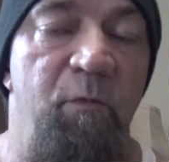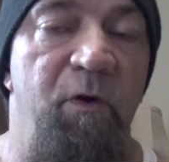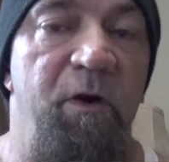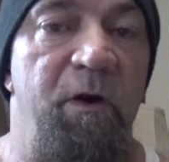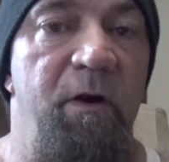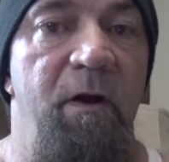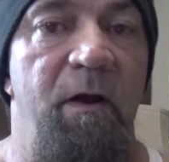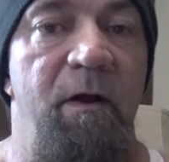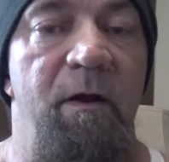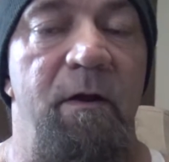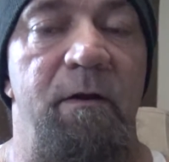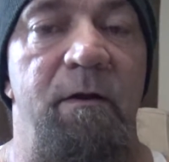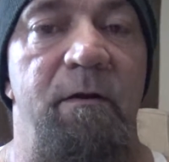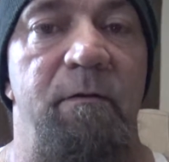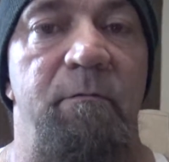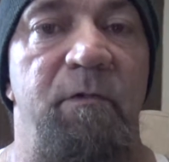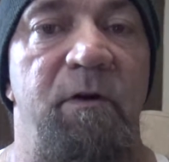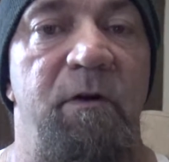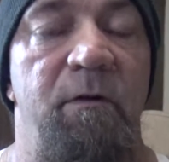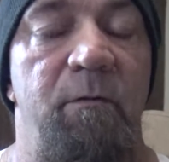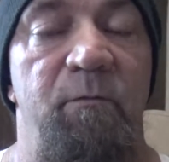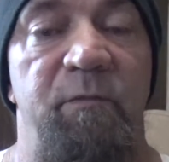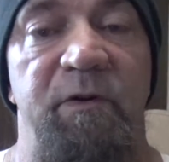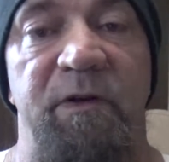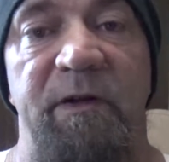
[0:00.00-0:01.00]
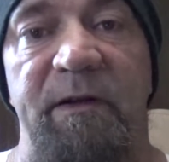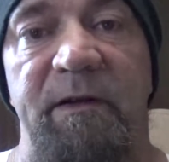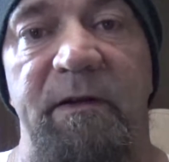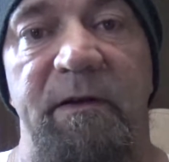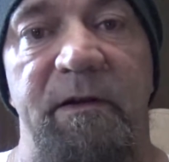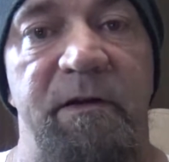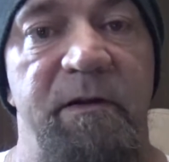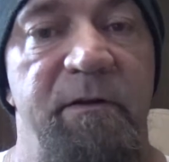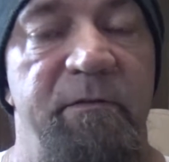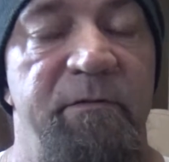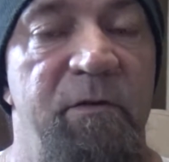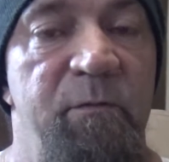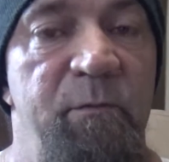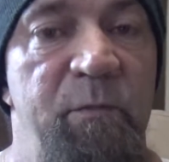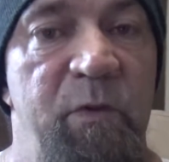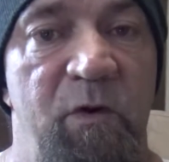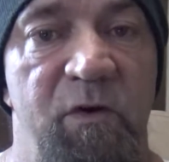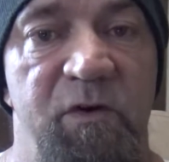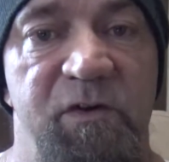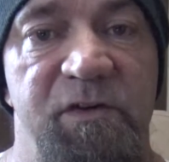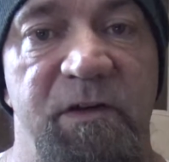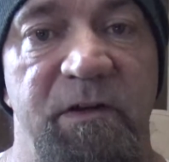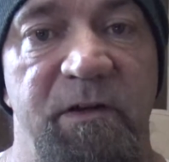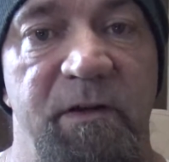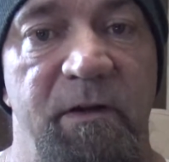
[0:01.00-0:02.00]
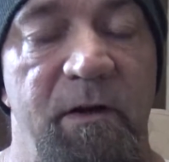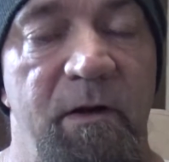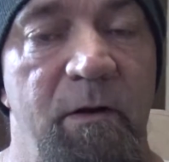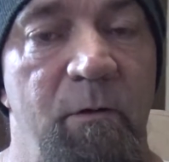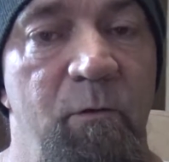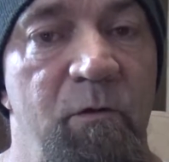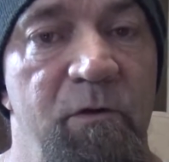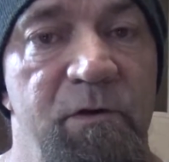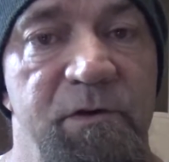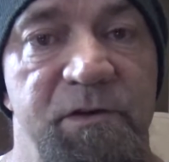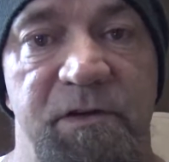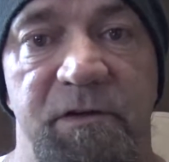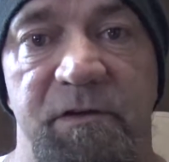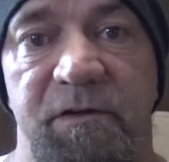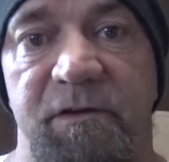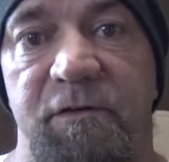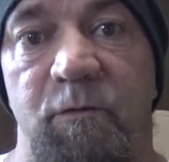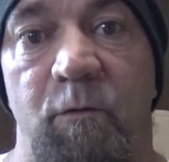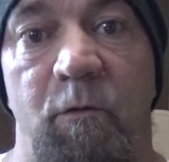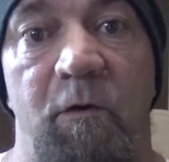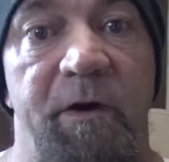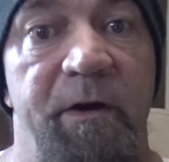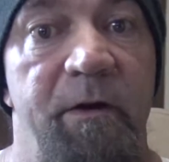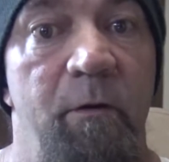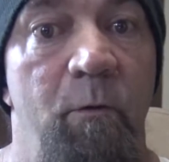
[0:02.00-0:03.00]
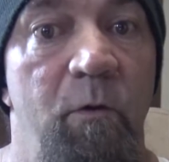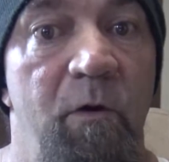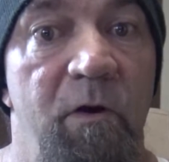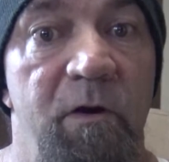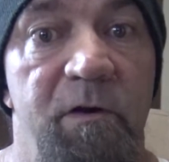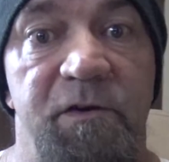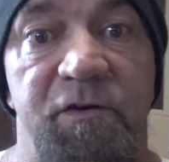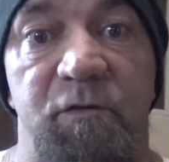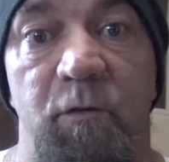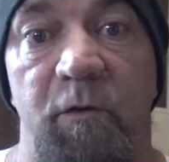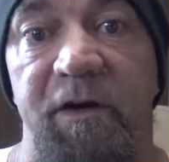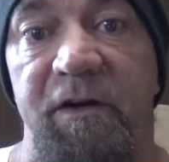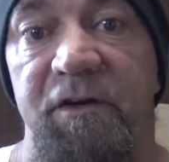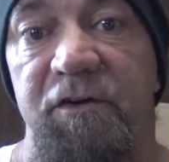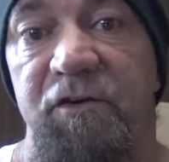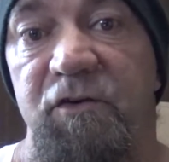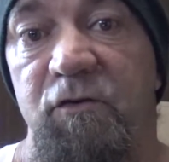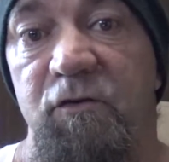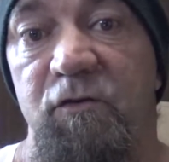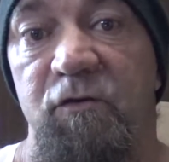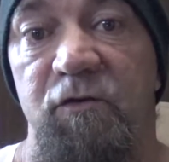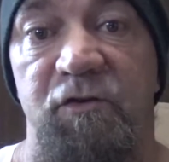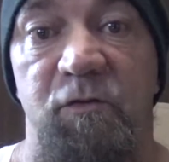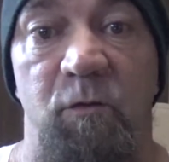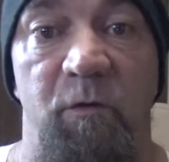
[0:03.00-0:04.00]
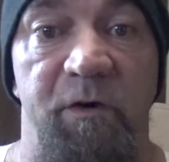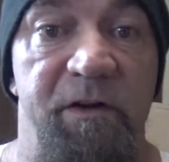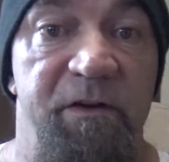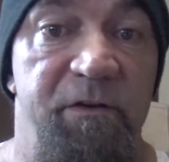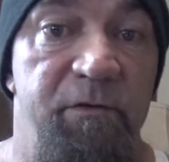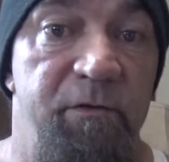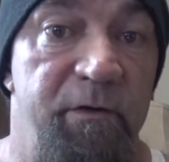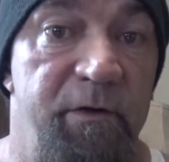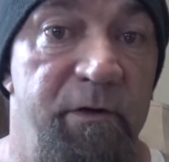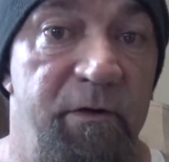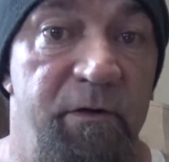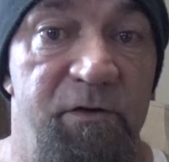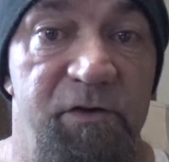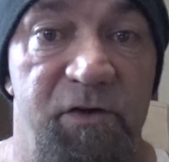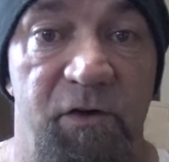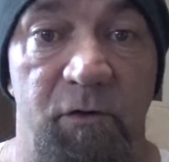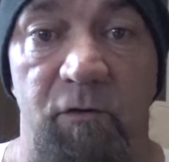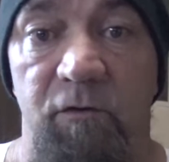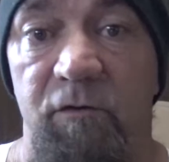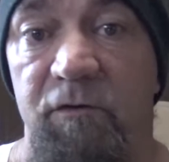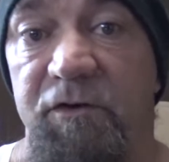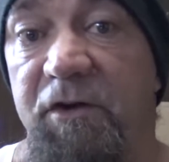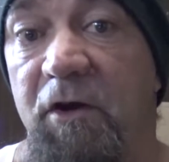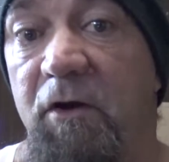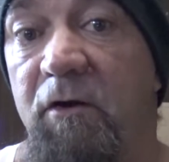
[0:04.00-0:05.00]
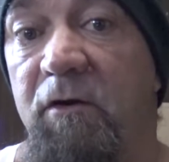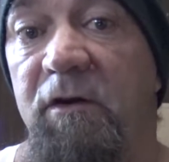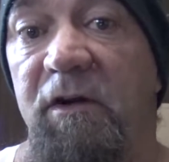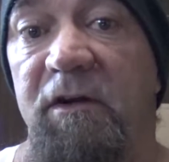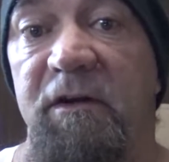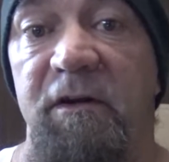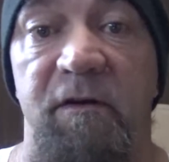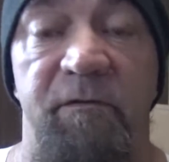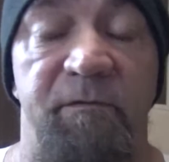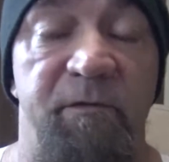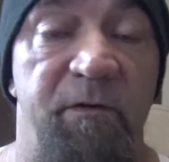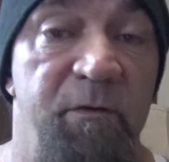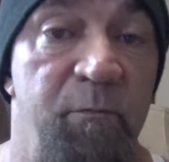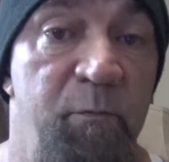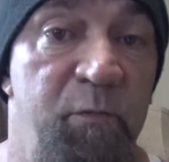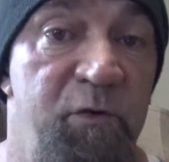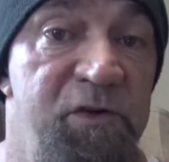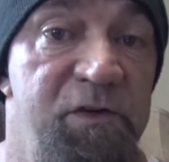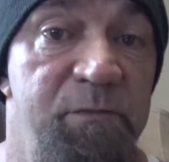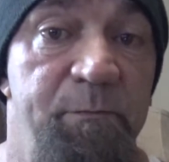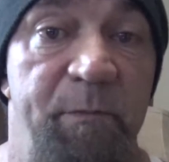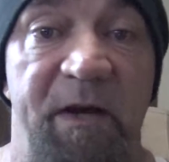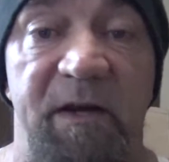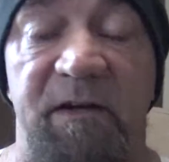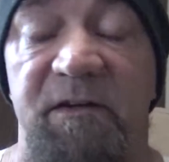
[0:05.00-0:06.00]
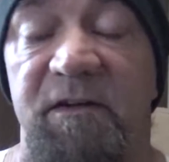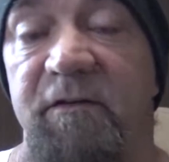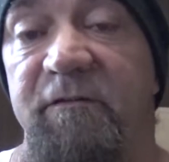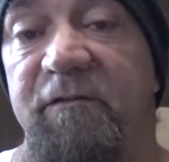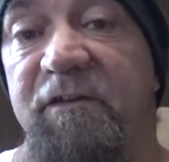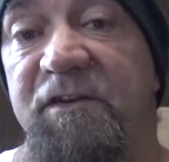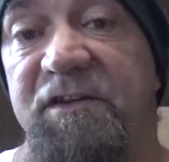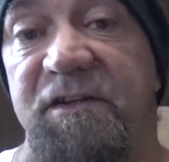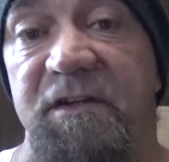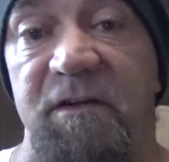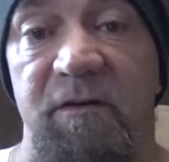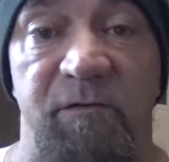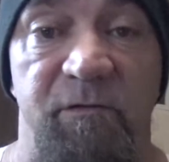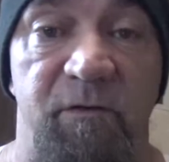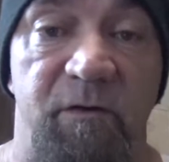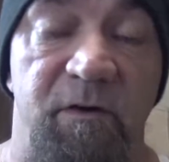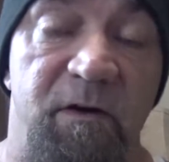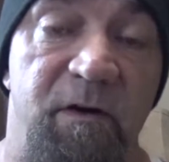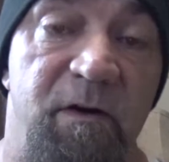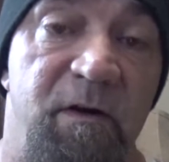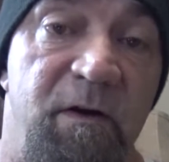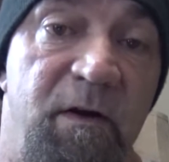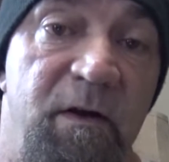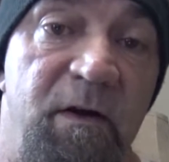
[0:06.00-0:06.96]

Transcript: But I am a completely different person than I was at 21, 22, 23 years old. Totally different. perspective is different.